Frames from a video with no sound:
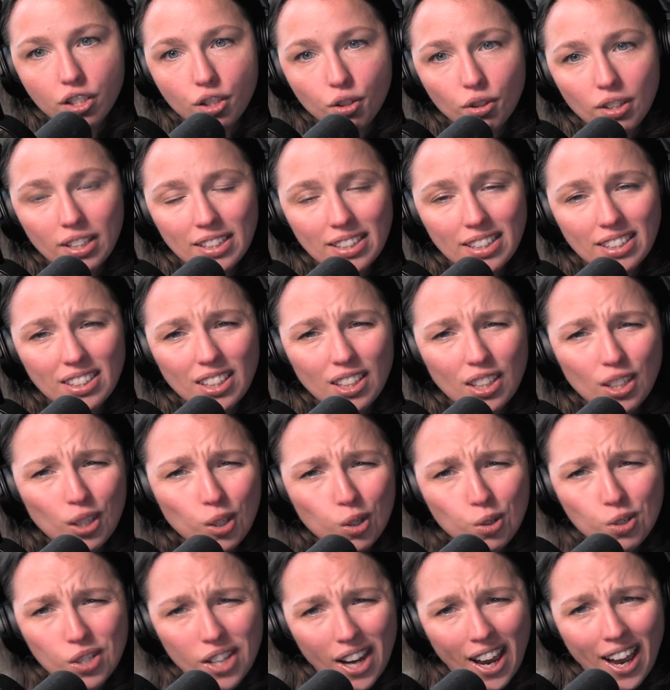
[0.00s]
so this is a
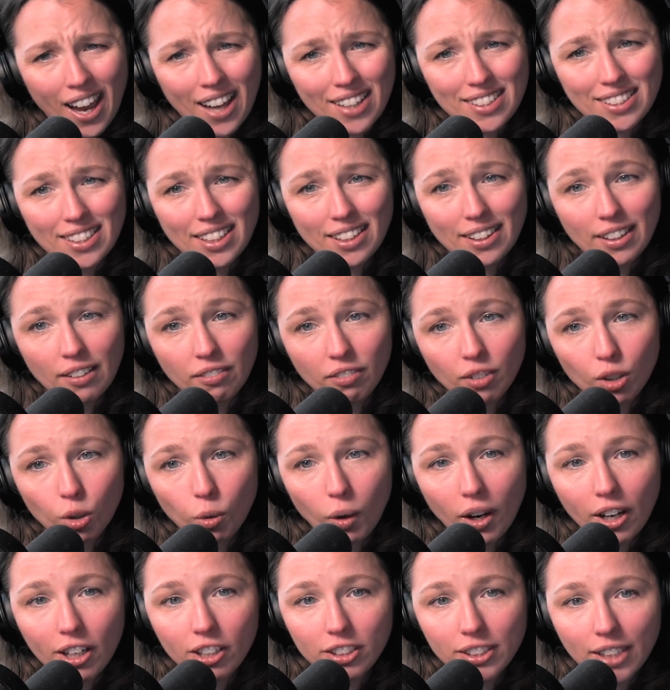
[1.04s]
huge ask that
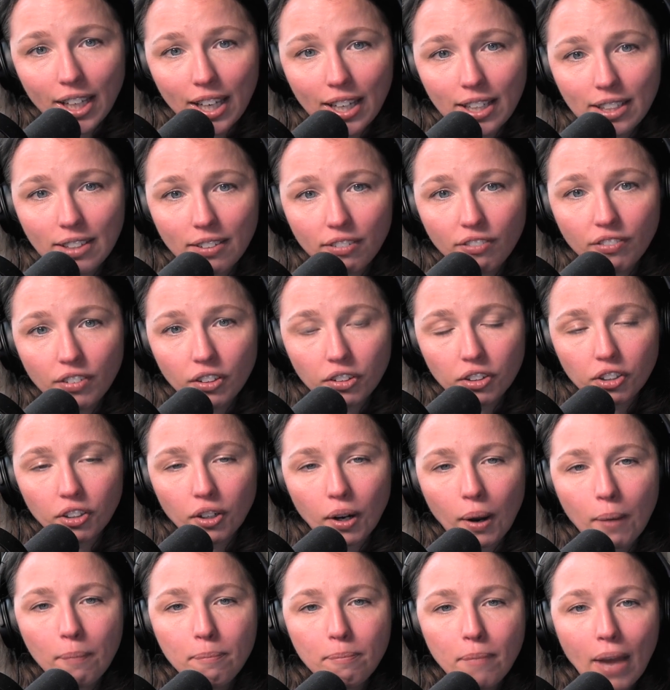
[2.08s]
requires A to filter
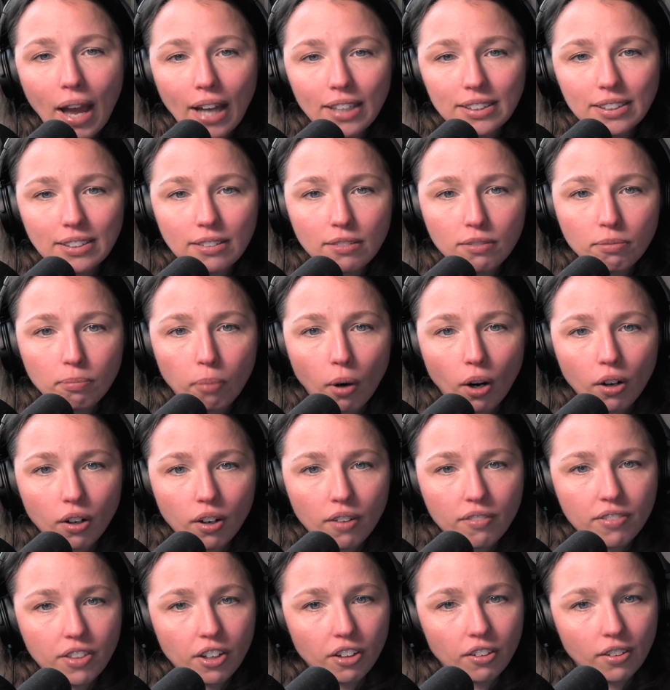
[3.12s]
a massive
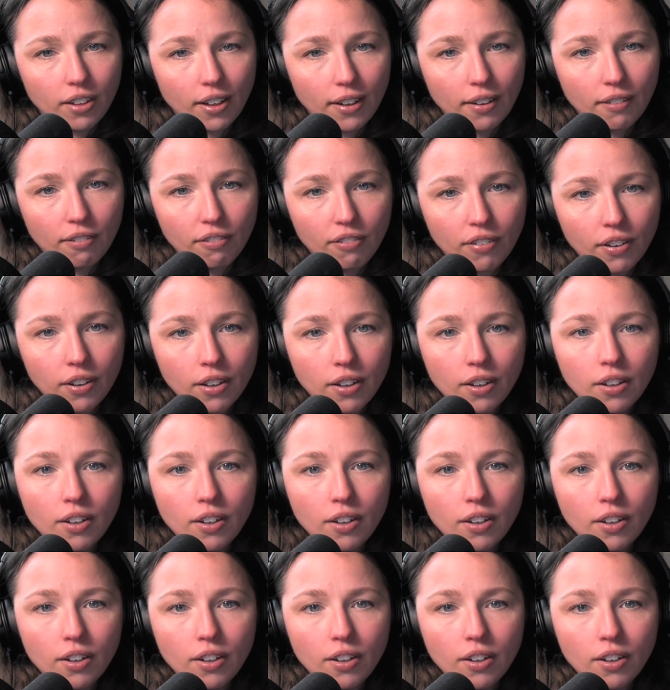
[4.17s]
part of their life.